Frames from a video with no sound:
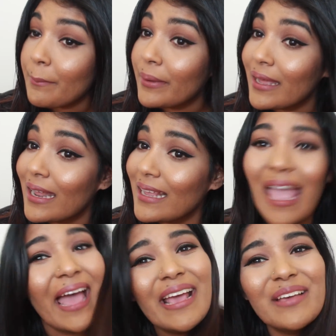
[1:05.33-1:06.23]
But
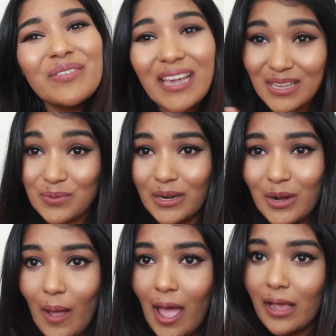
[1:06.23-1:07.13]
yeah, if you guys want to
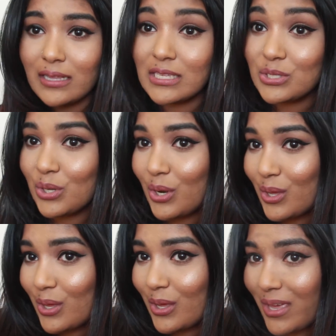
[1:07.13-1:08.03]
know how I got this
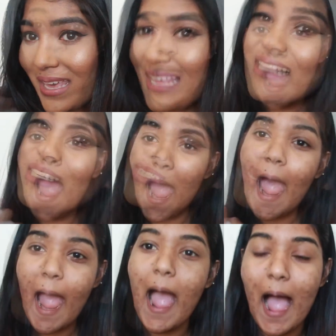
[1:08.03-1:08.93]
look, let me see.